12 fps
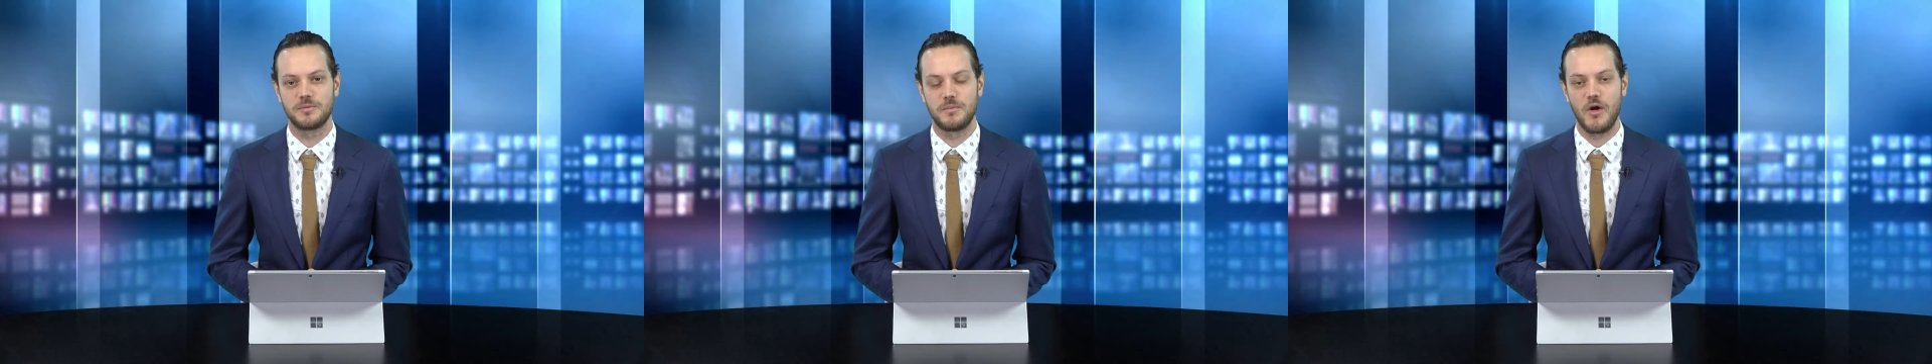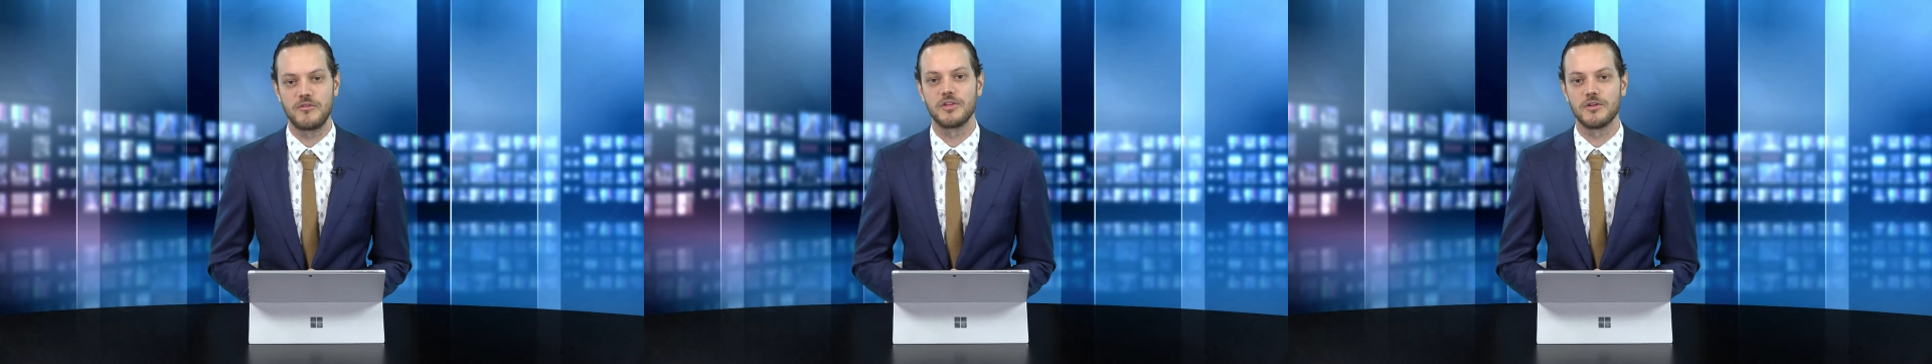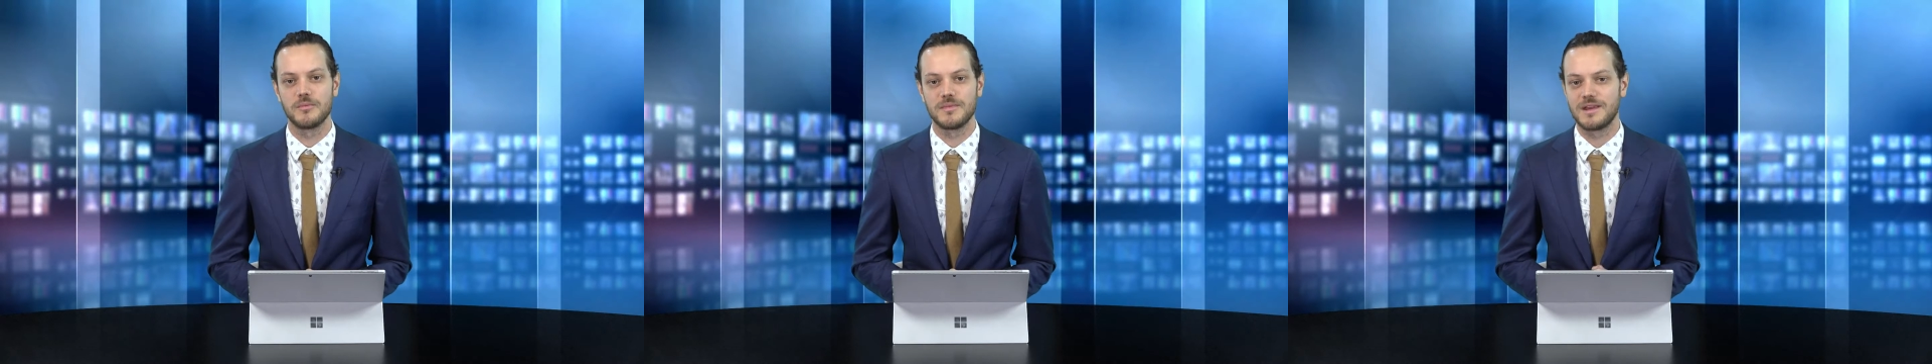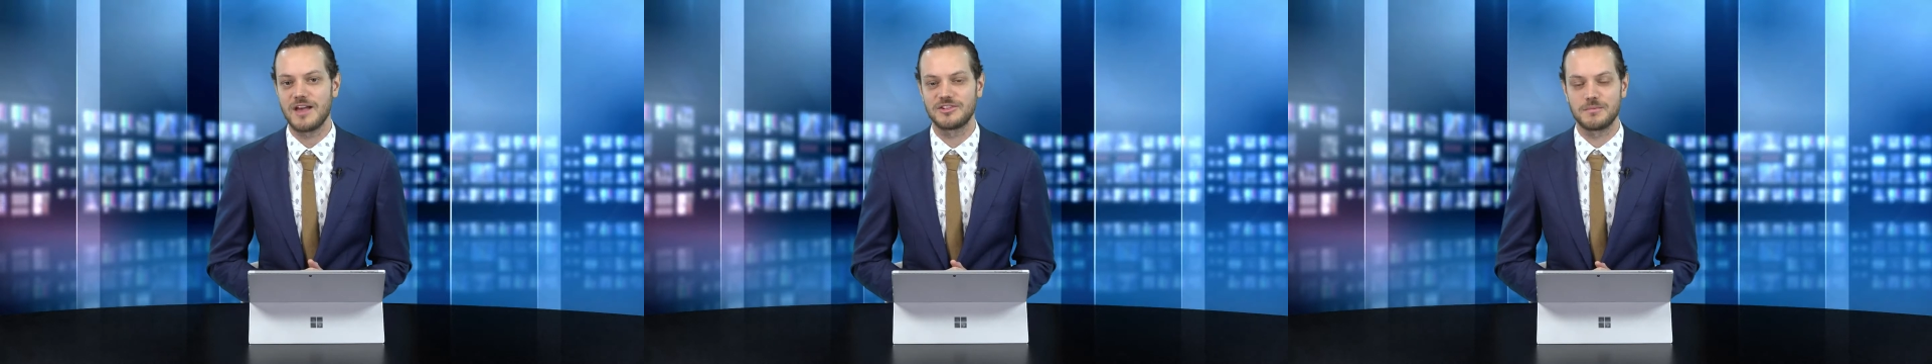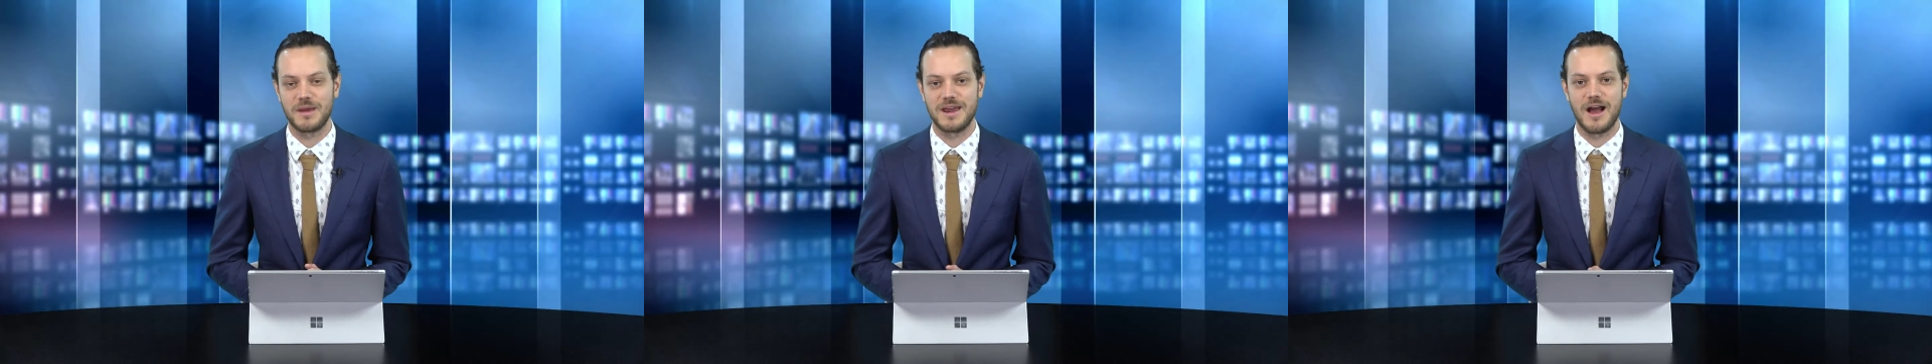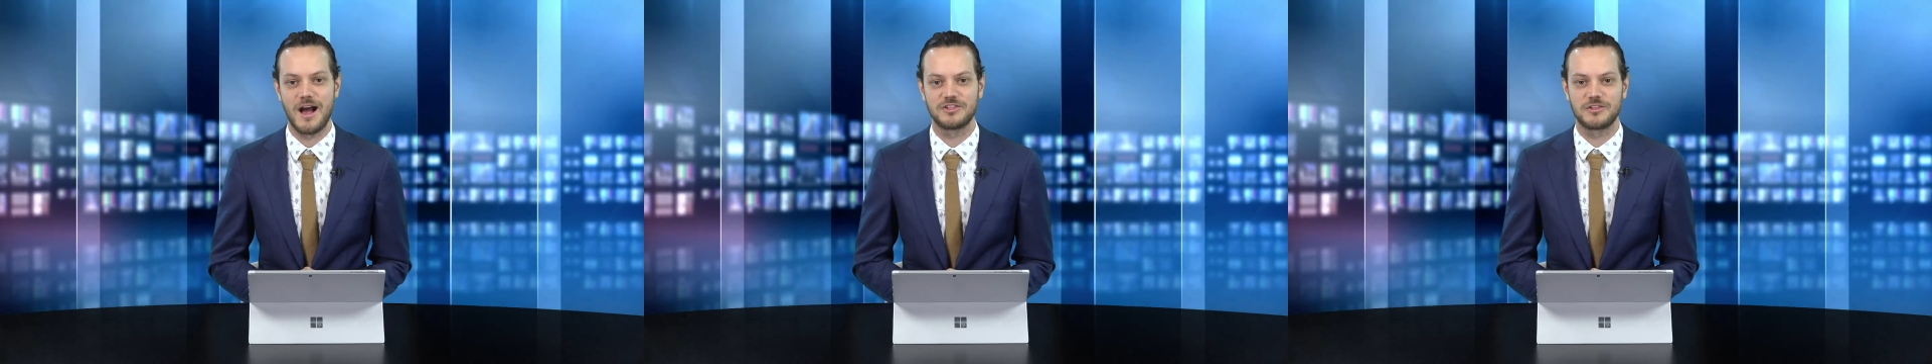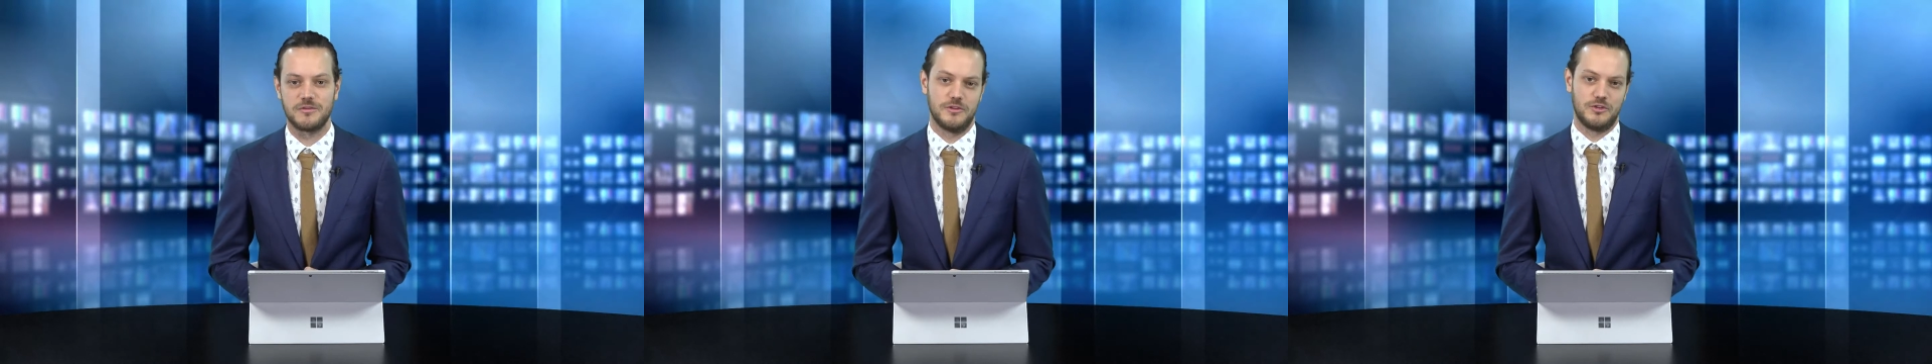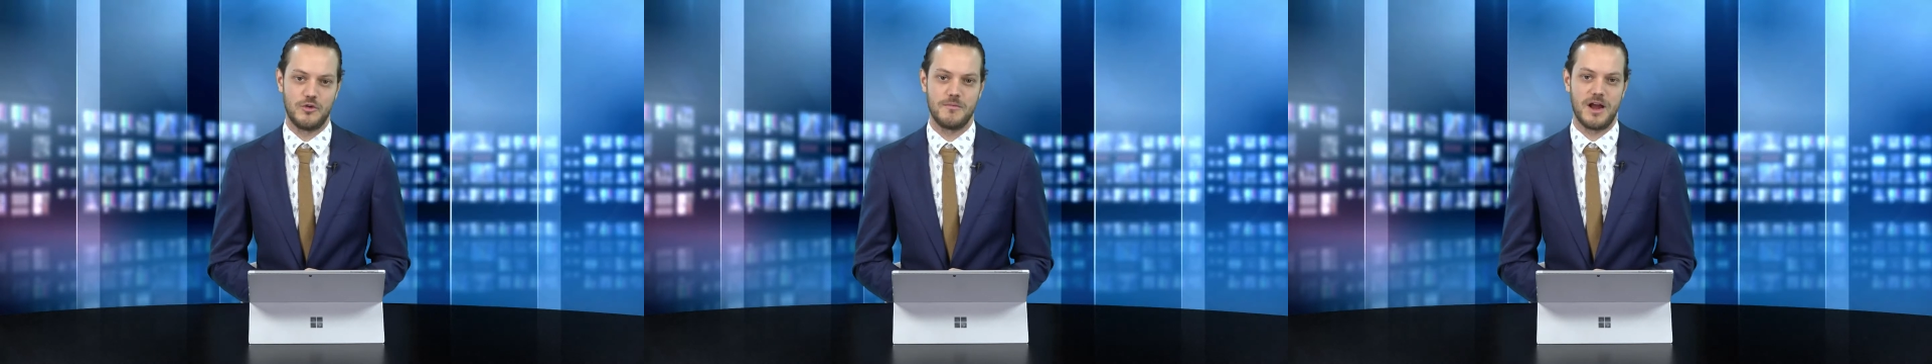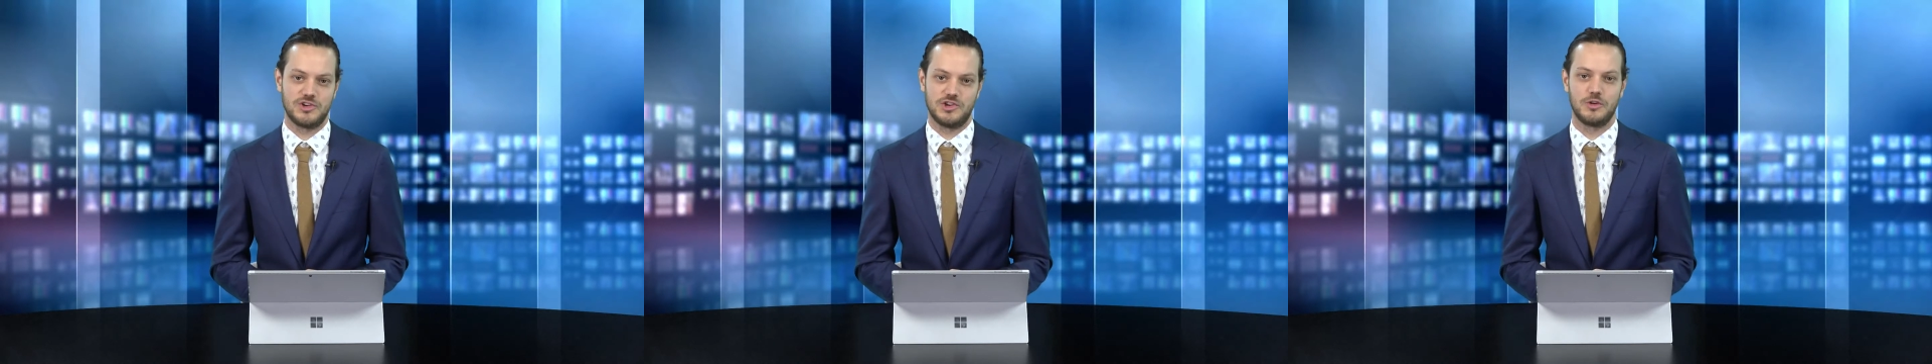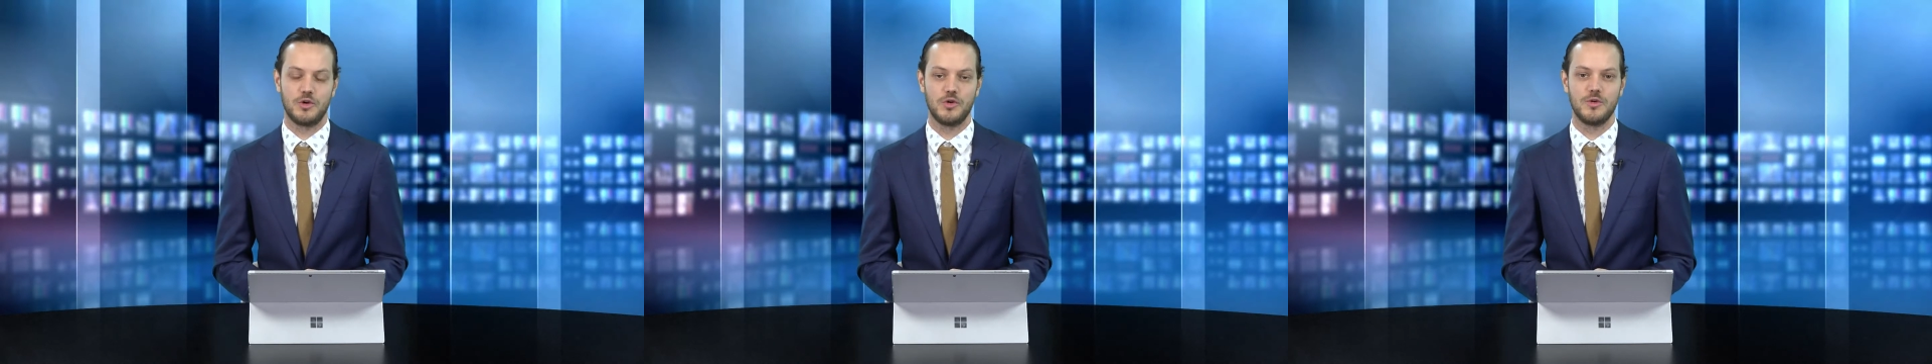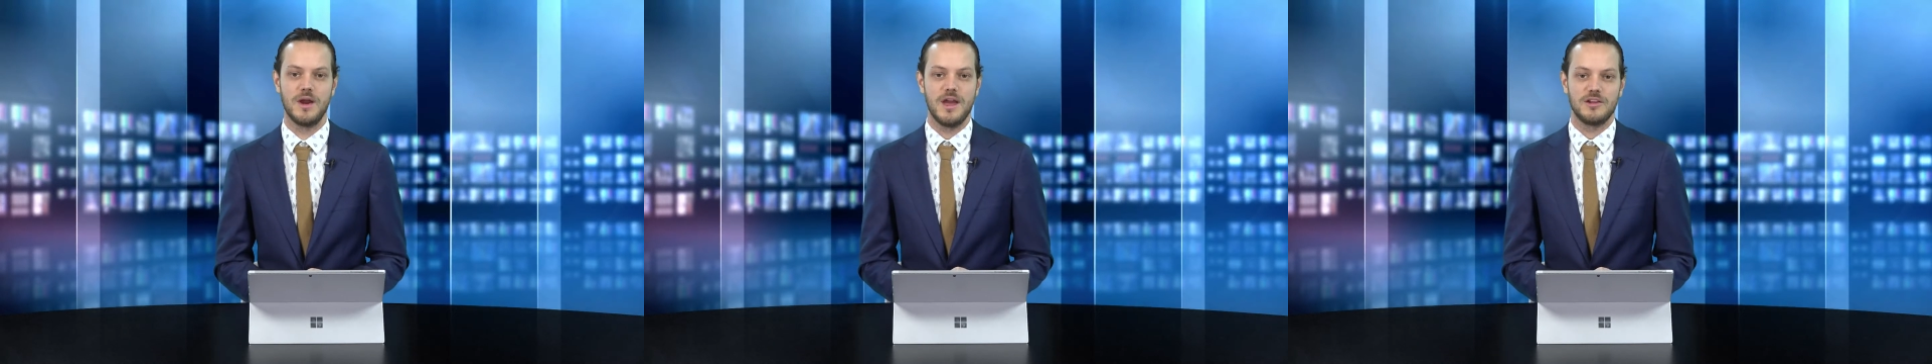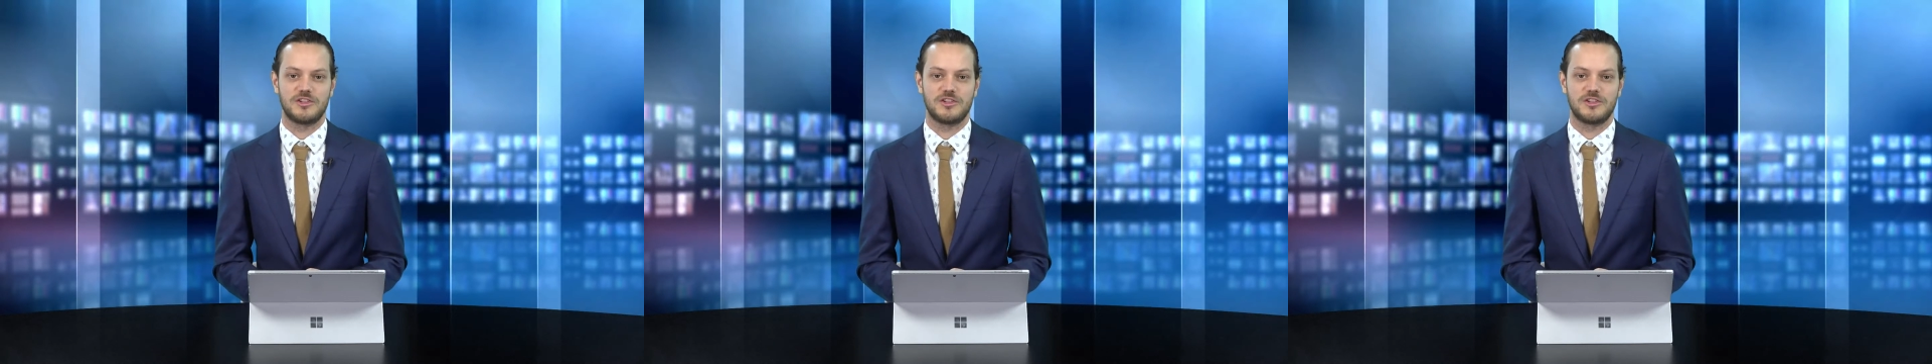both of them it hasn't been asked for too much at all,